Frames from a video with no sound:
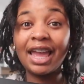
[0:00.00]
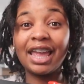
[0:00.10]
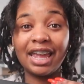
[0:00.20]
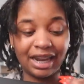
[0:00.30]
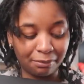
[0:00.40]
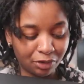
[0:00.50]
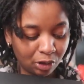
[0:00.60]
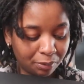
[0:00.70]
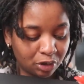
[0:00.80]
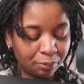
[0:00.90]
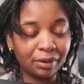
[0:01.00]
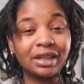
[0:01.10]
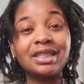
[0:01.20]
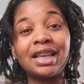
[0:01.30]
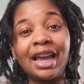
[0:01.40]
And I'm super, super
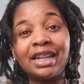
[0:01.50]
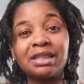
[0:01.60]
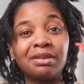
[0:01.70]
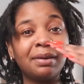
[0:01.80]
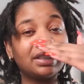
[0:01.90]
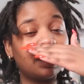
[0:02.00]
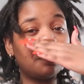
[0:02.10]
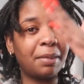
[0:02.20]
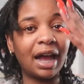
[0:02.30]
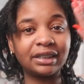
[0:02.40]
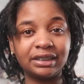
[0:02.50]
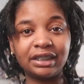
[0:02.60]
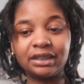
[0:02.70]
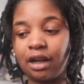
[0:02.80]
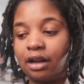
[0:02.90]
excited. So we're about to unbox
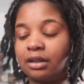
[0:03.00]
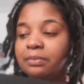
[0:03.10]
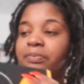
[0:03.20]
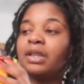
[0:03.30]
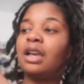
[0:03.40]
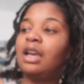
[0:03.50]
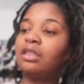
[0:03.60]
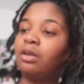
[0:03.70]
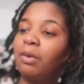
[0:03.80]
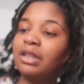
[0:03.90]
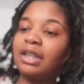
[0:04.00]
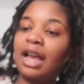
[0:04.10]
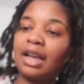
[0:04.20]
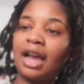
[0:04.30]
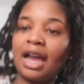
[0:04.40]
this. The one that
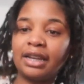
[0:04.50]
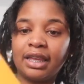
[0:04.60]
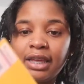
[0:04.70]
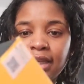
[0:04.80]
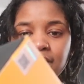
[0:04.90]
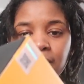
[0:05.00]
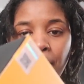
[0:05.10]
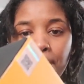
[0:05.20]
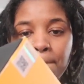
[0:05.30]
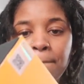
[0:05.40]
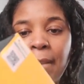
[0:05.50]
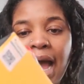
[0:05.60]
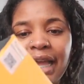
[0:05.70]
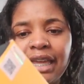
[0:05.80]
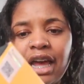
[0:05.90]
I got is
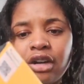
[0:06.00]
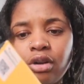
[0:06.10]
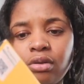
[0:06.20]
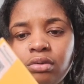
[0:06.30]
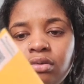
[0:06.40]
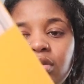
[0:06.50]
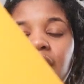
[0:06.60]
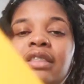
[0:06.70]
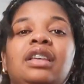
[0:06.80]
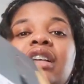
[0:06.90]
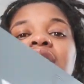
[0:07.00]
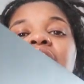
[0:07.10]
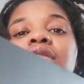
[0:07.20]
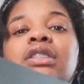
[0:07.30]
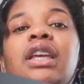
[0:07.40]
Mayano. I think that's how
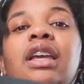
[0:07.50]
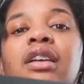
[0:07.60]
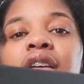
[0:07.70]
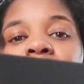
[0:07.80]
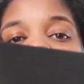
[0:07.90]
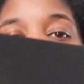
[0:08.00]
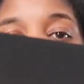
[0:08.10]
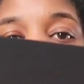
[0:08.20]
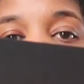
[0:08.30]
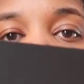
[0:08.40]
you say it. Right